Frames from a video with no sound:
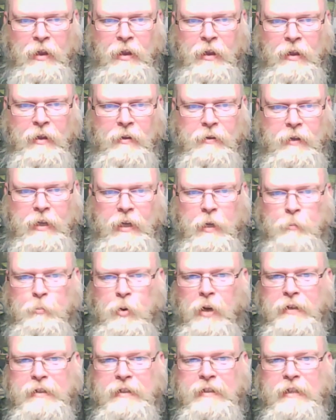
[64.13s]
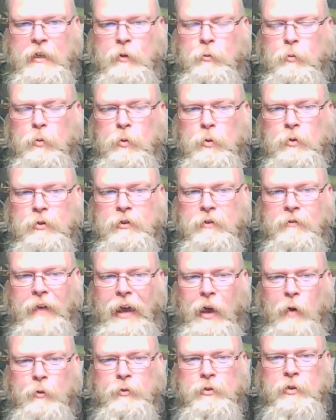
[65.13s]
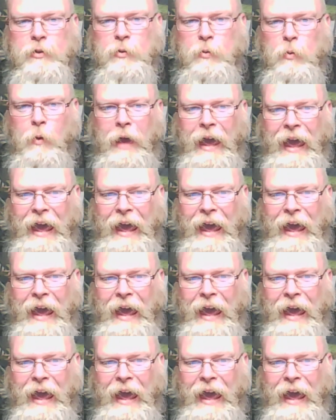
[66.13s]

They comprise a set of rules of how to